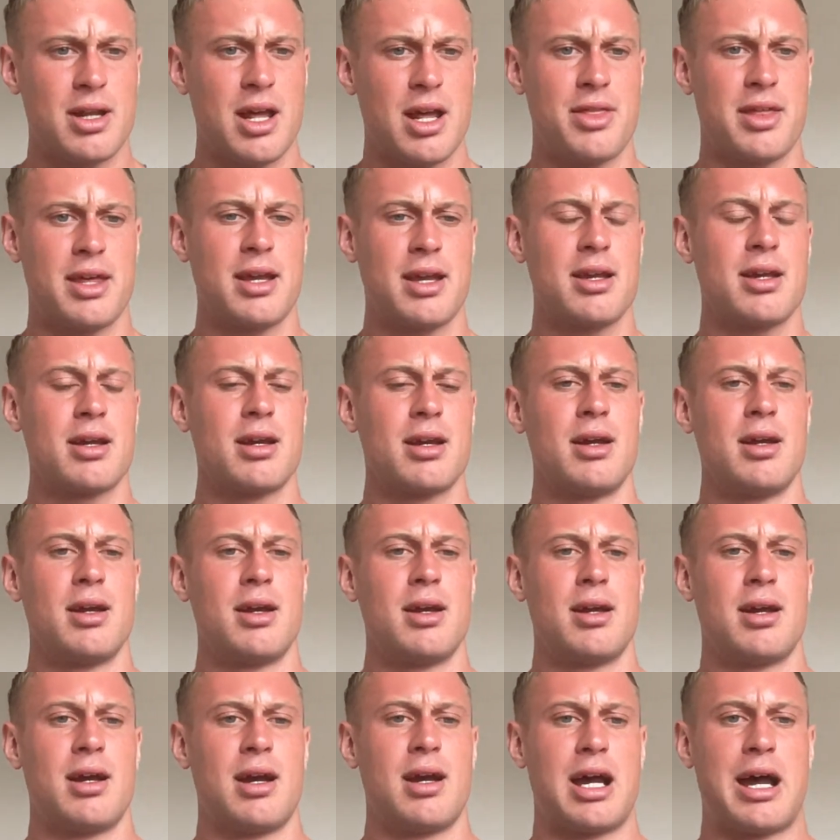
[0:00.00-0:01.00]
I think,
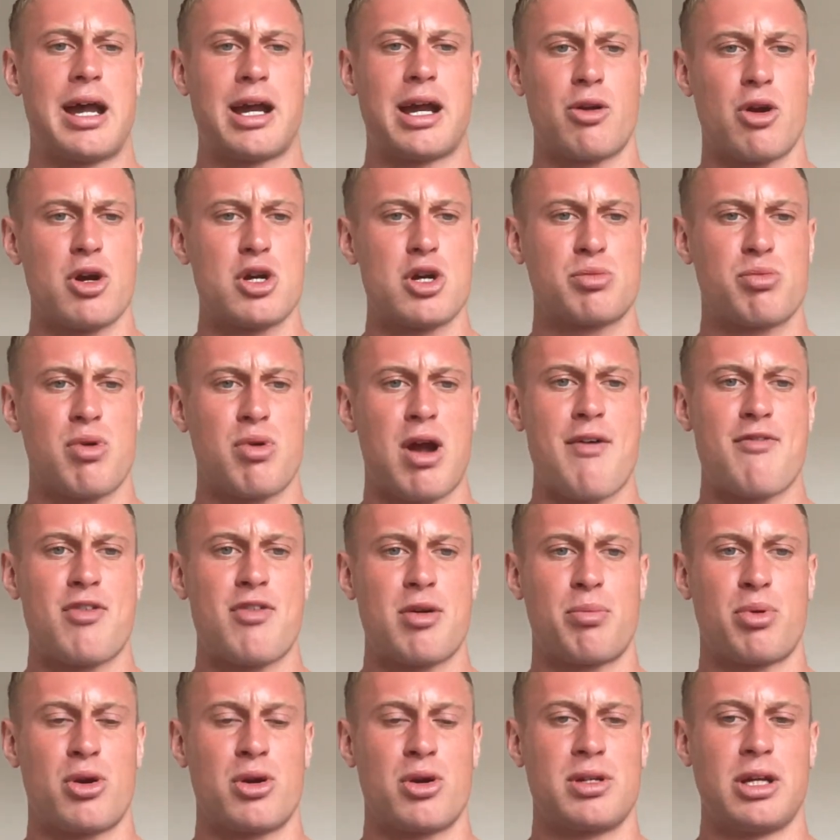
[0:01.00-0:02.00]
gross
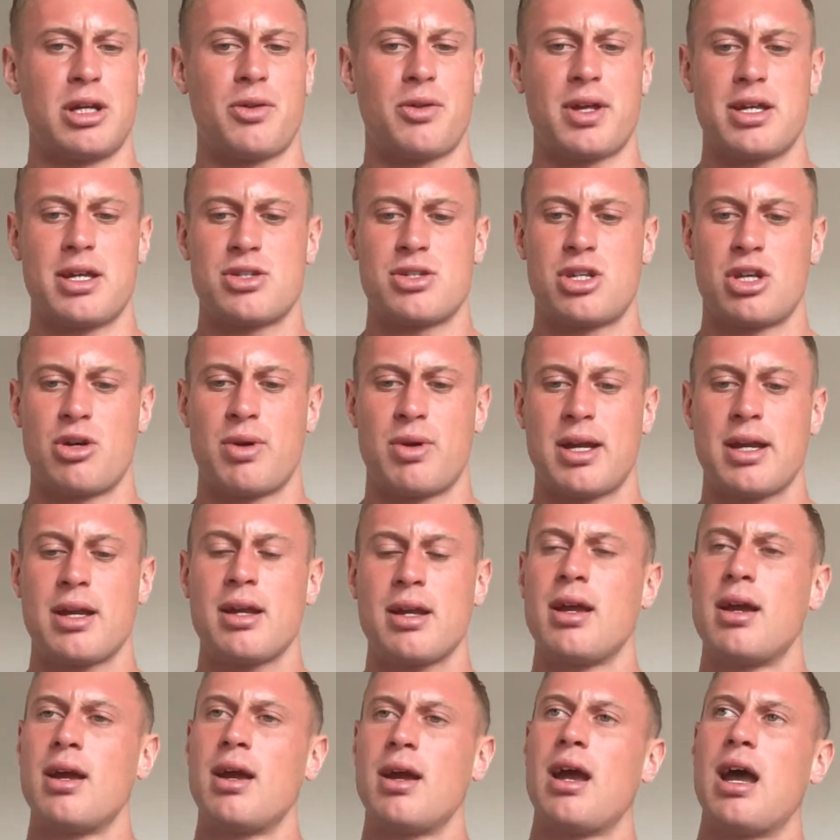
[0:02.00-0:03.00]
profit per deal that he's doing.
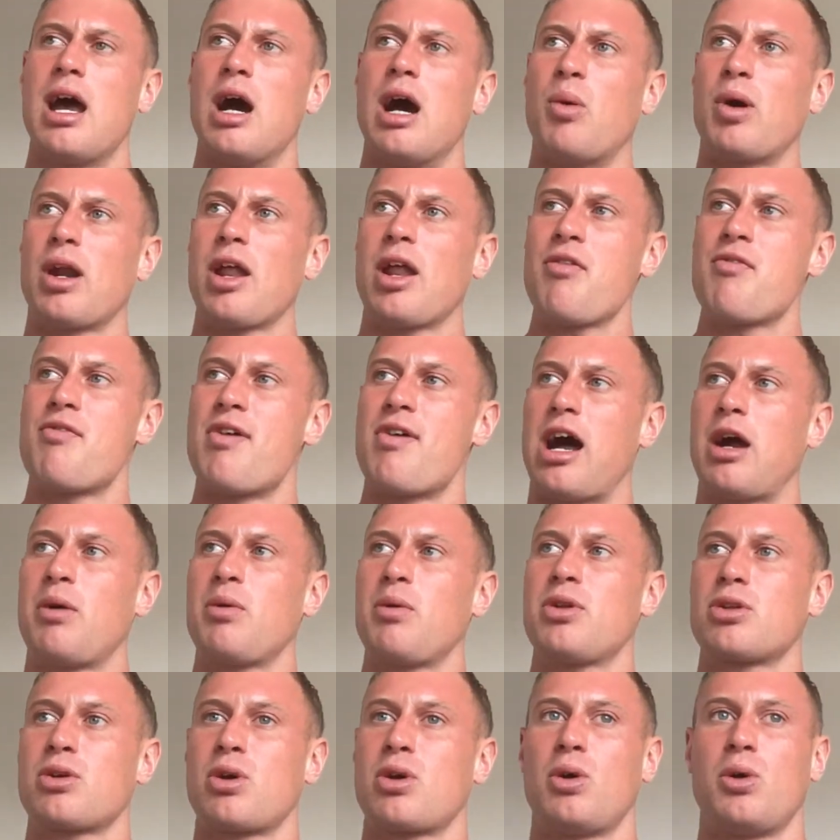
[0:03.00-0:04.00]
And what I found
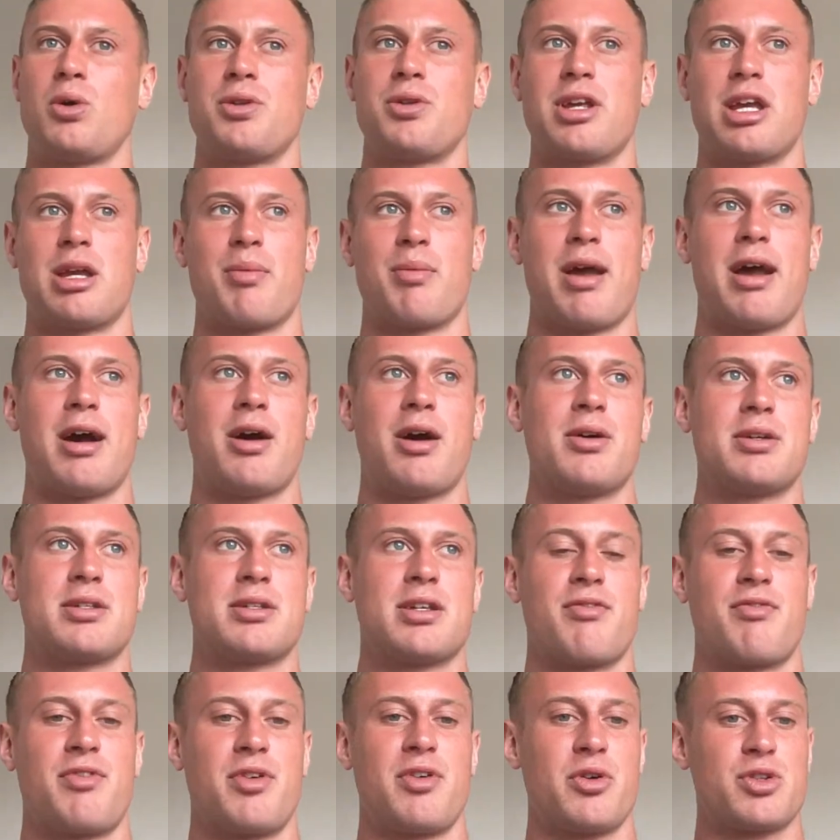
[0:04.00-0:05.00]
with cold email is it
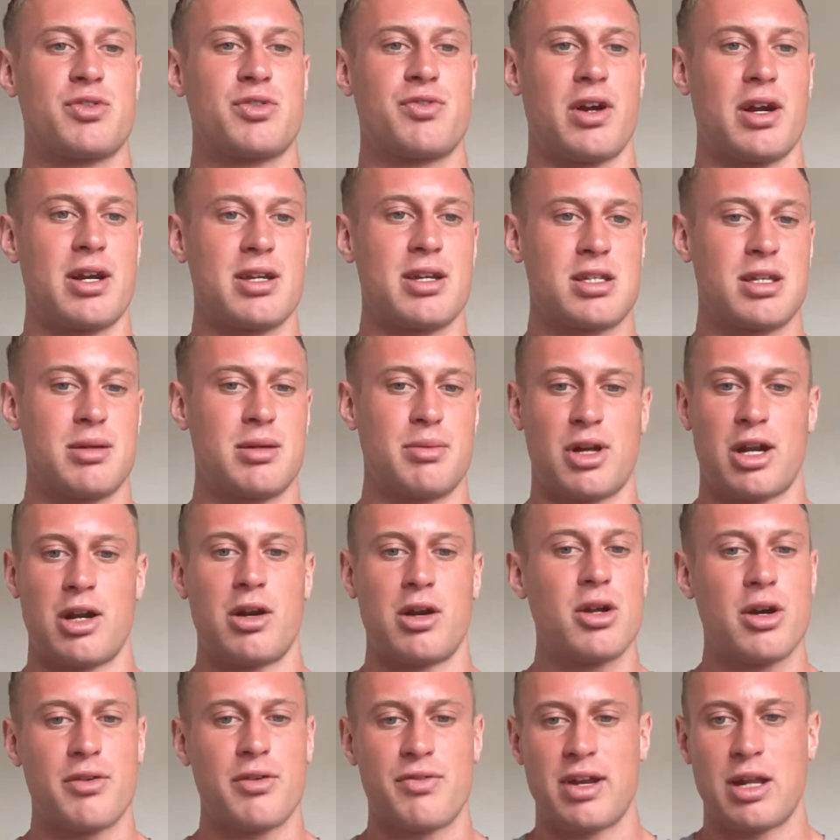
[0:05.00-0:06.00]
feels very similar. I don't
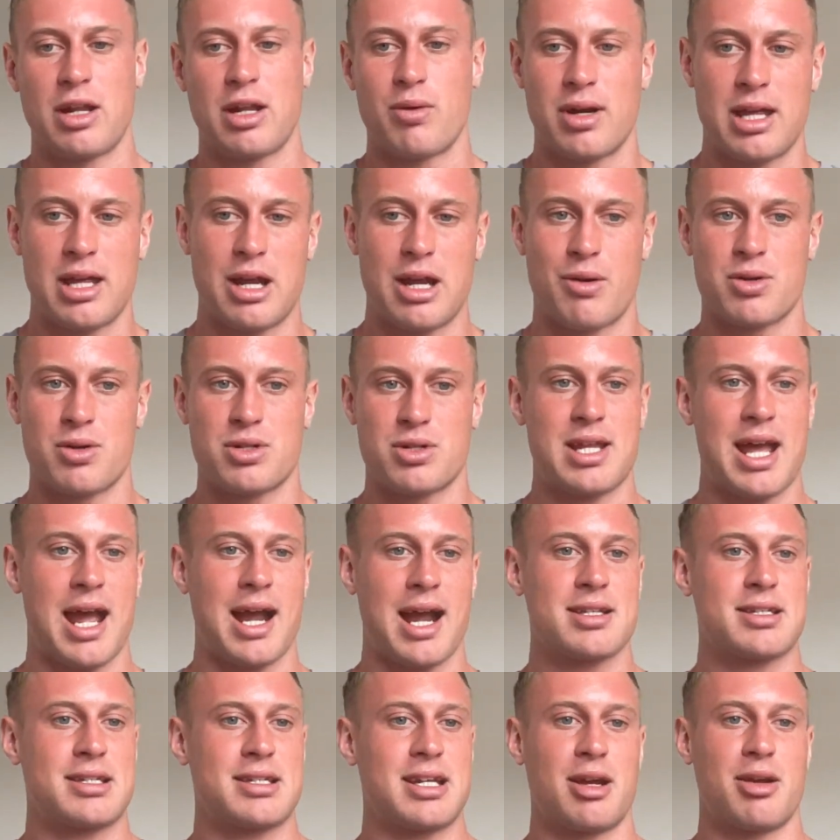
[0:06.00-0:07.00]
know if anyone here was
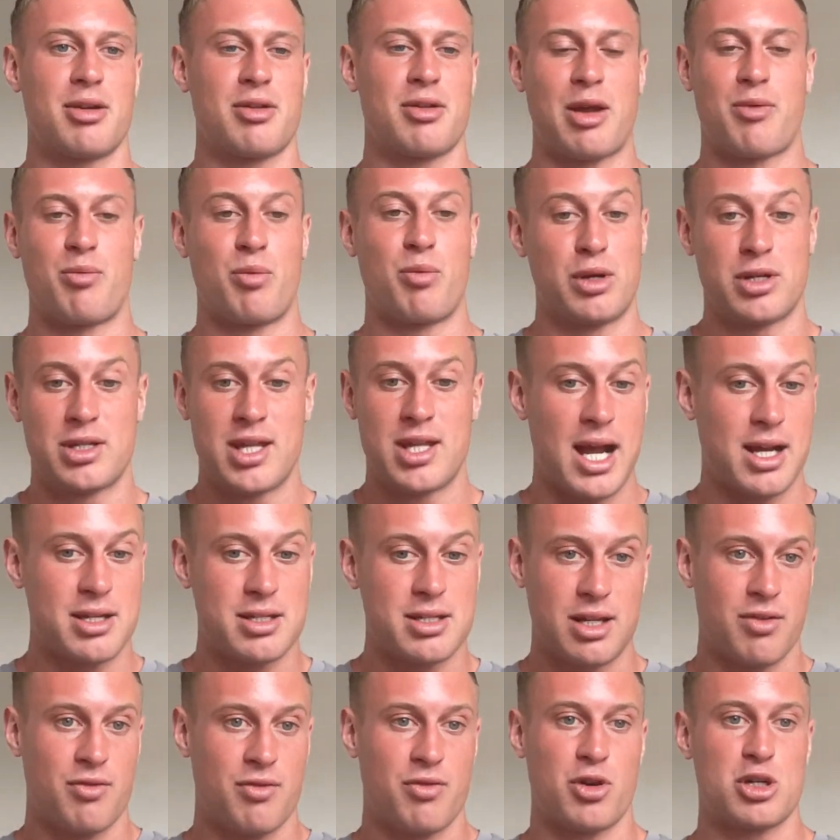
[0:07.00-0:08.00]
texting, like when
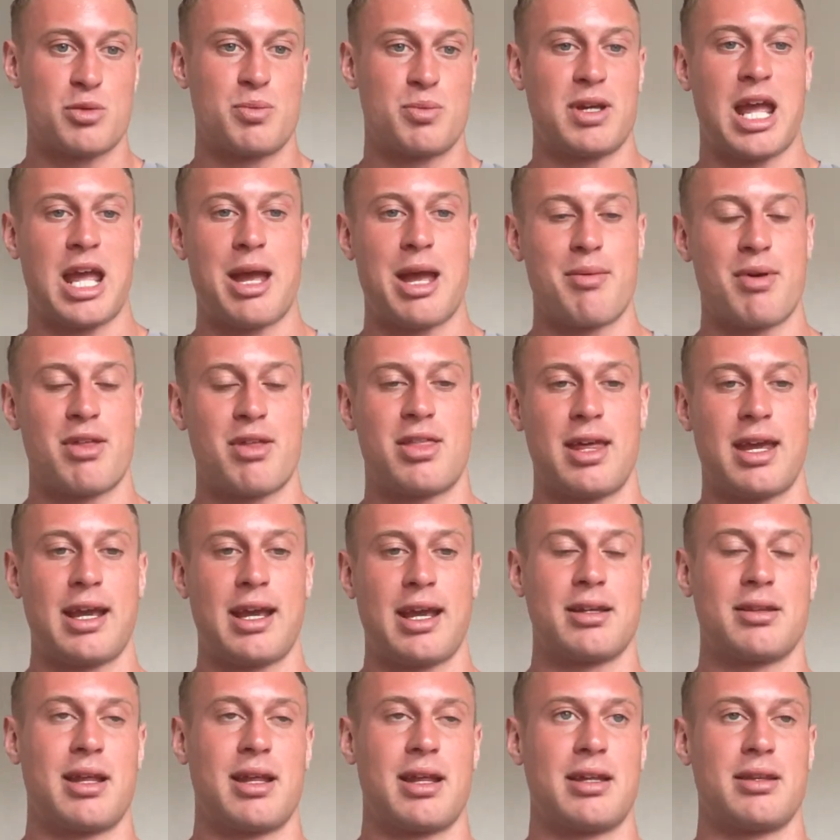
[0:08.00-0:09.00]
texting first became a thing
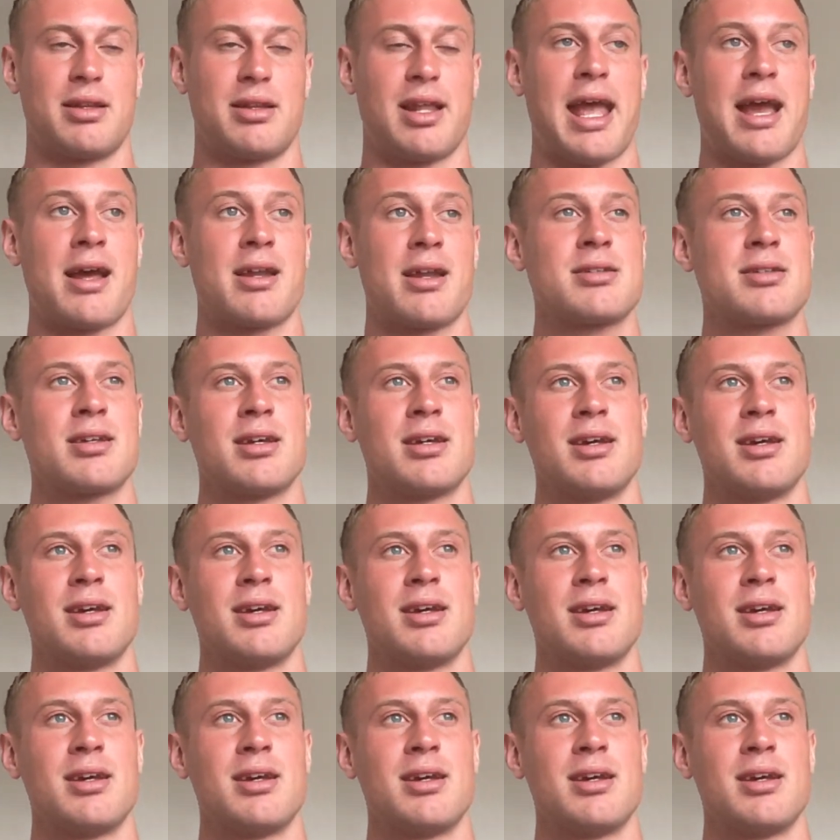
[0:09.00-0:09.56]
in land,